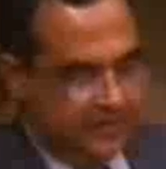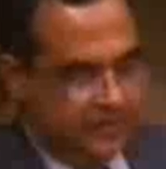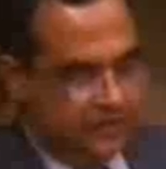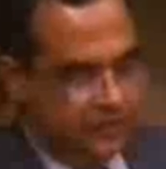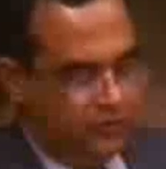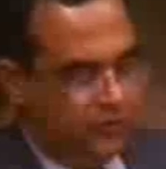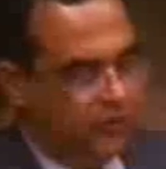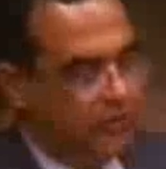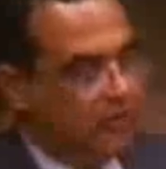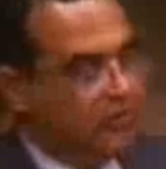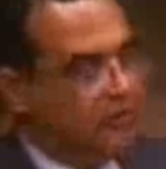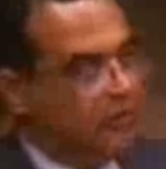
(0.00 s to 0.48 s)
is
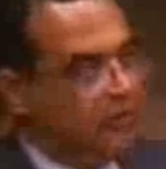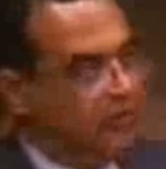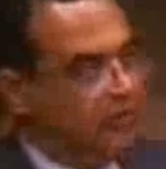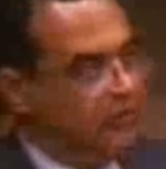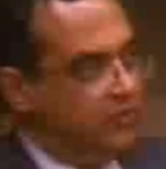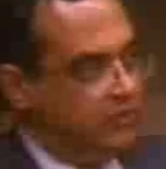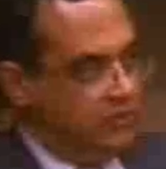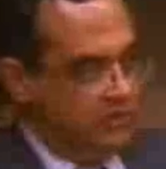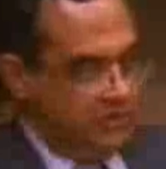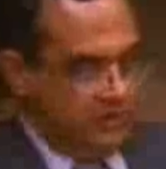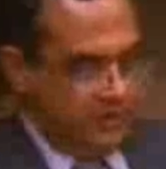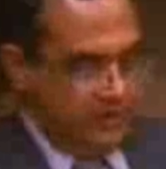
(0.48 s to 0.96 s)
so
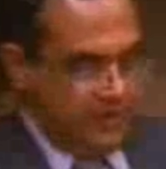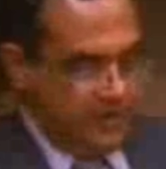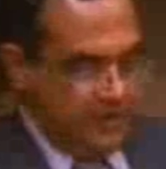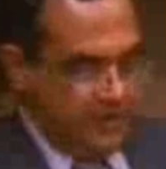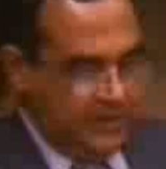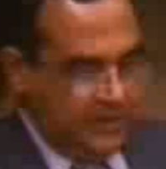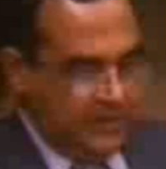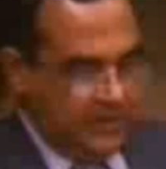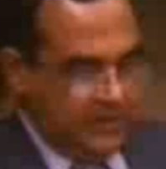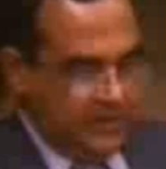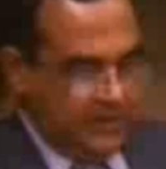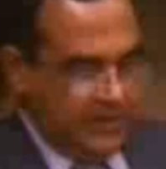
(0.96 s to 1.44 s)
close
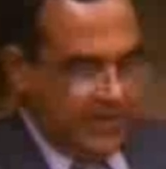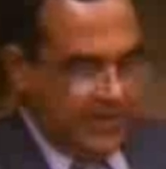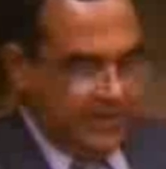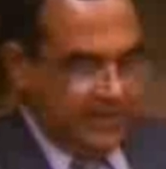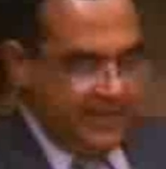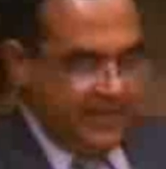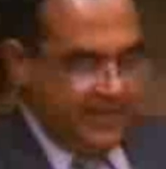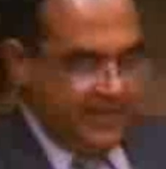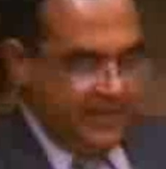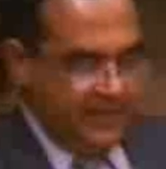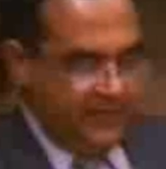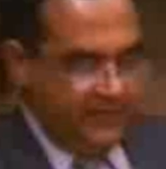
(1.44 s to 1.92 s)
that
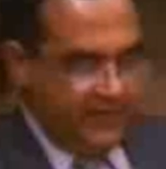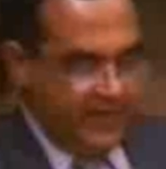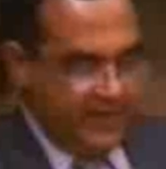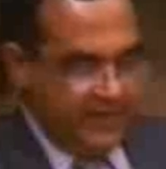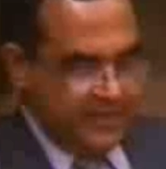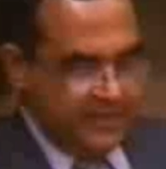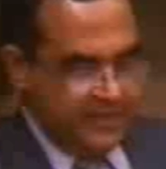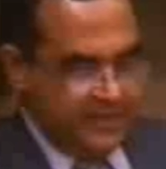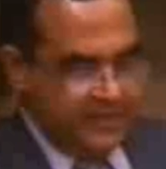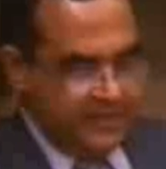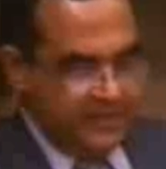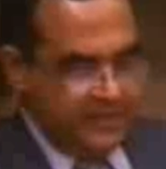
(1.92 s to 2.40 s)
its
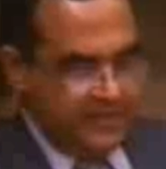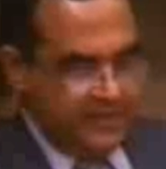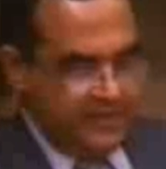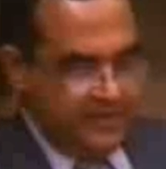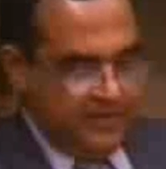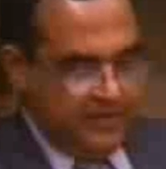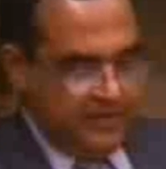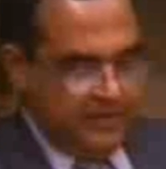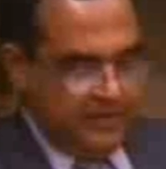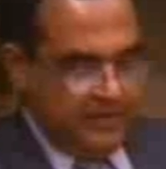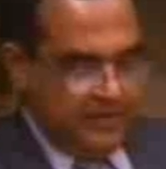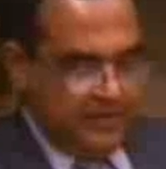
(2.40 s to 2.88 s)
effects
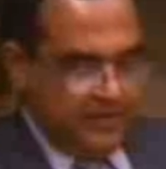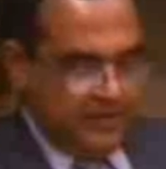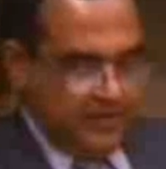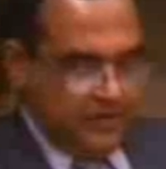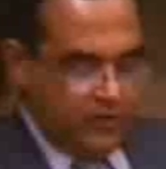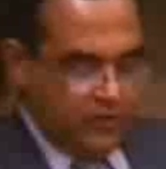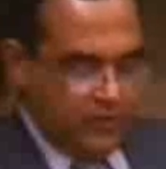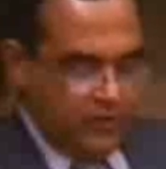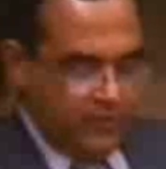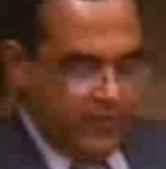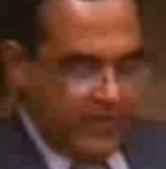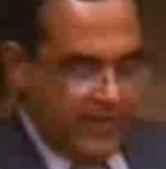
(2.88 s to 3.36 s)

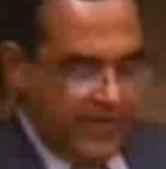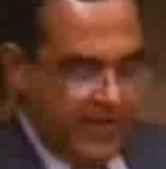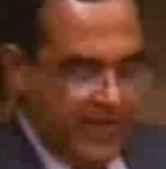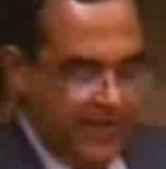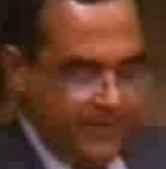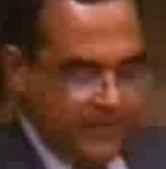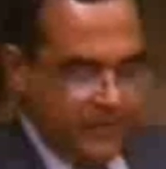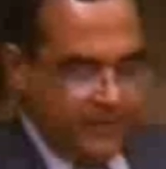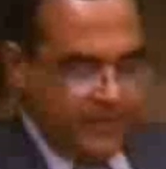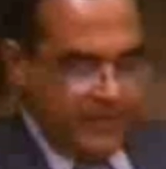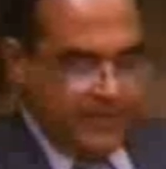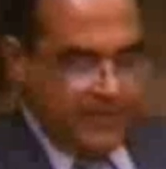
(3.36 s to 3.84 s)
should
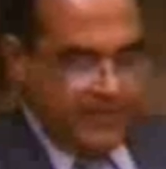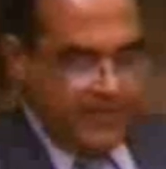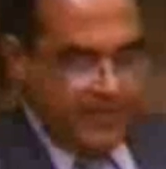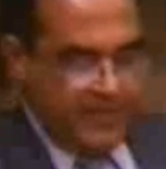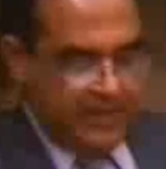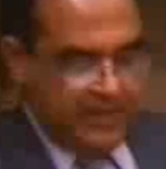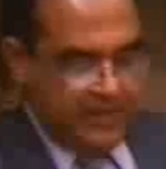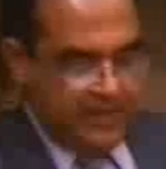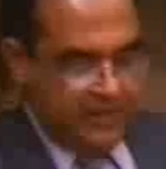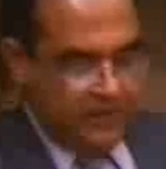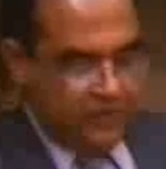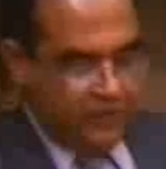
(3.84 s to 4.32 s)
perhaps be
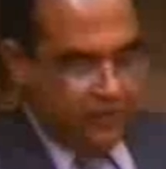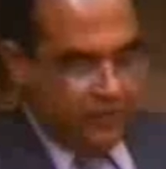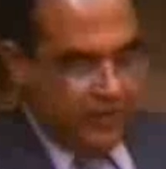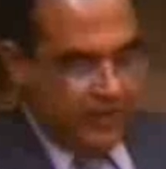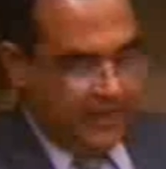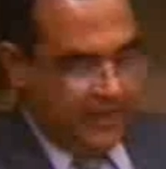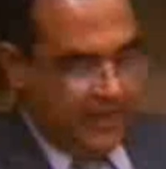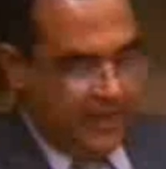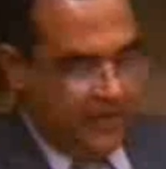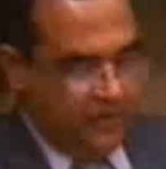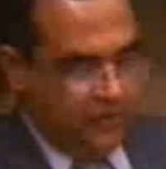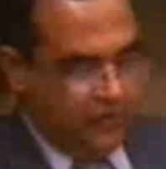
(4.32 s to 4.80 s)
taken into
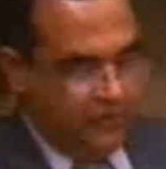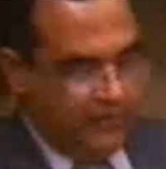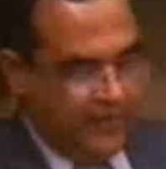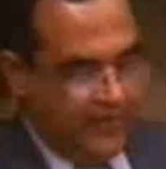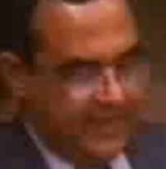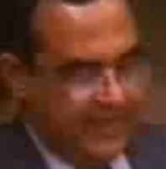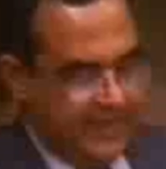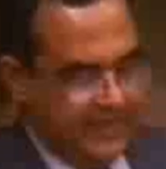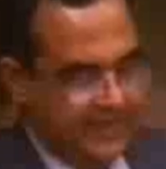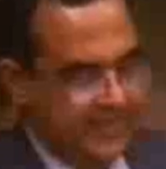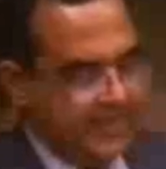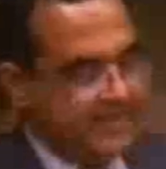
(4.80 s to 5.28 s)
account
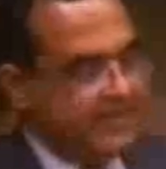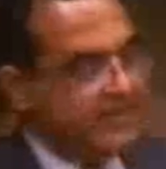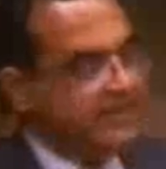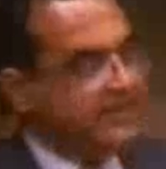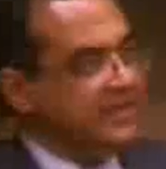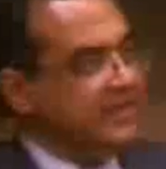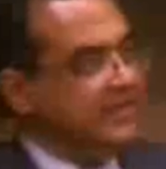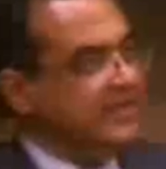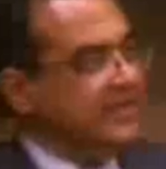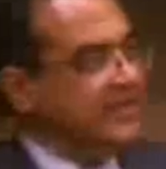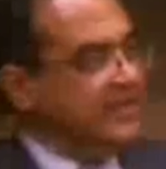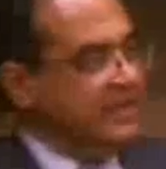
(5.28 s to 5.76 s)
when assessing
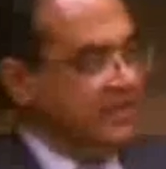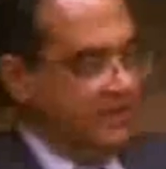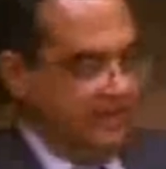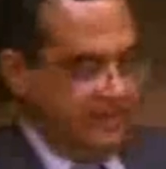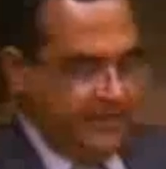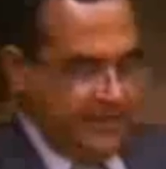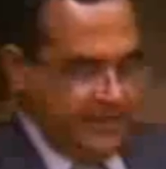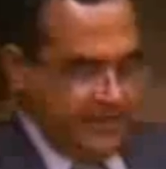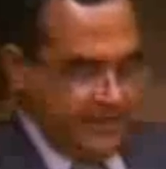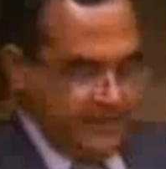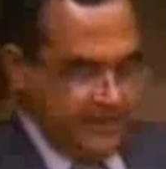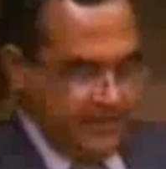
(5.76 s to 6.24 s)
the legal
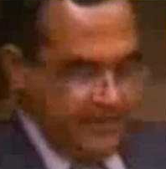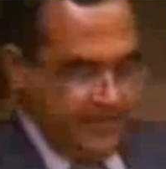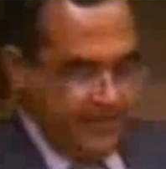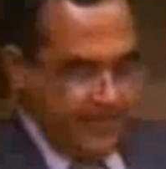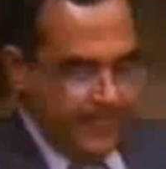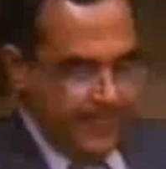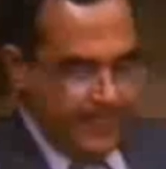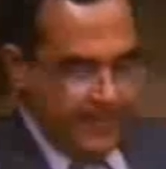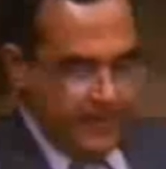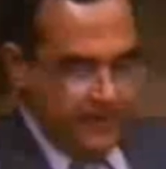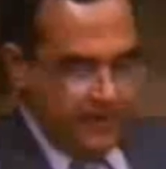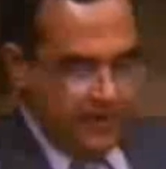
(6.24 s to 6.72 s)
risk
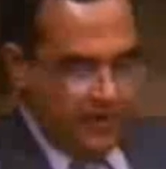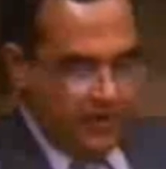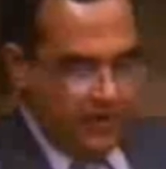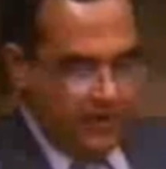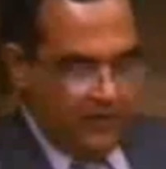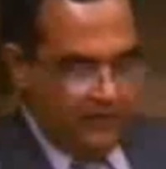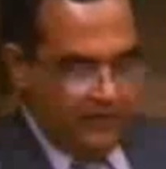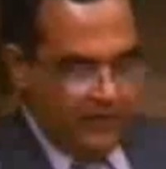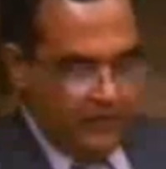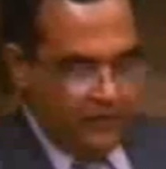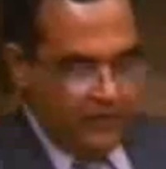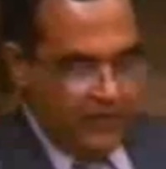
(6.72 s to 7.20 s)

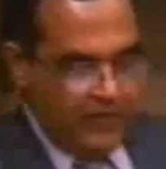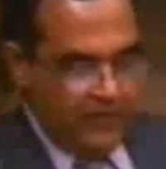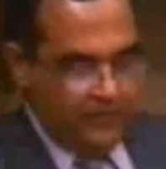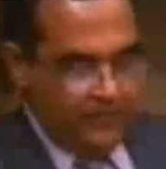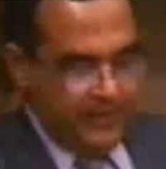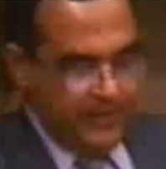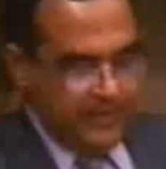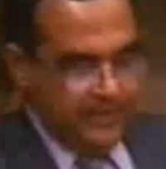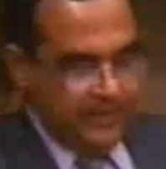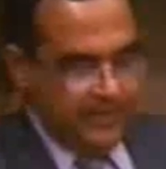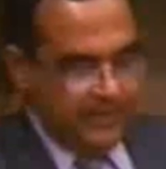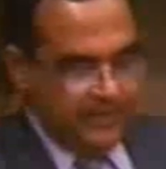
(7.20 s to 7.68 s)
of doing
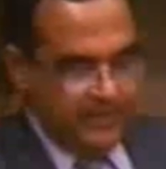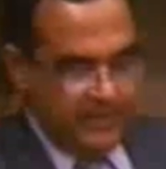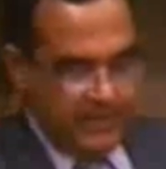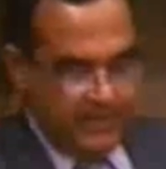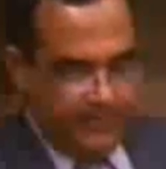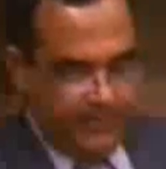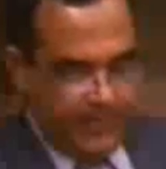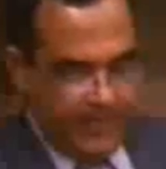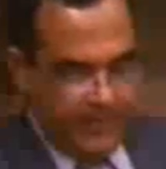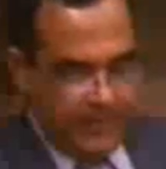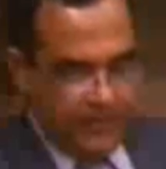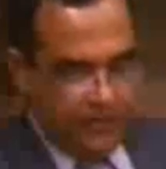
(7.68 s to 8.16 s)
business in
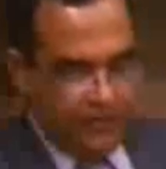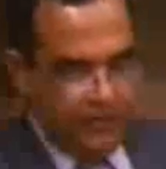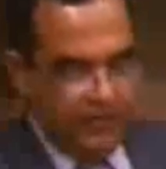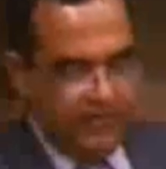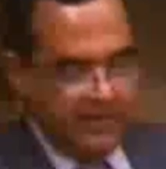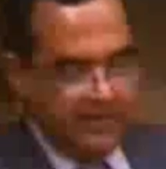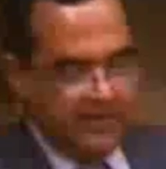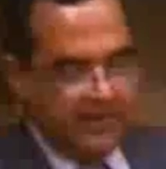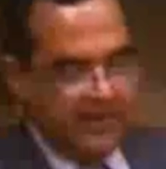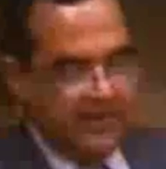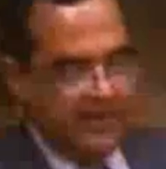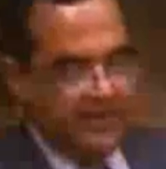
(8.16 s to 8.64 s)
a
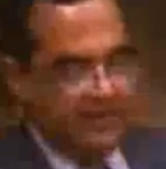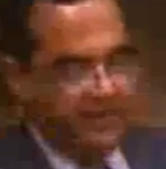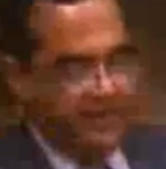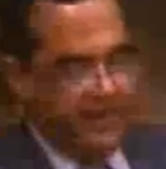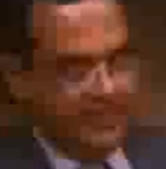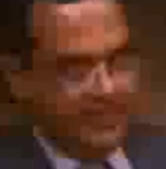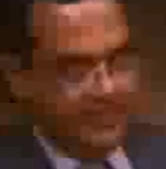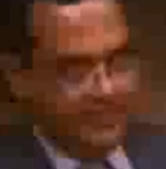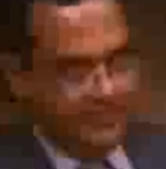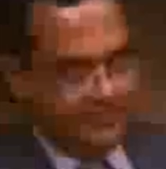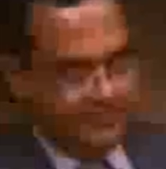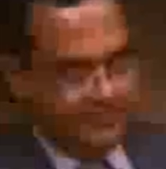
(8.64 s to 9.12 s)
particular country.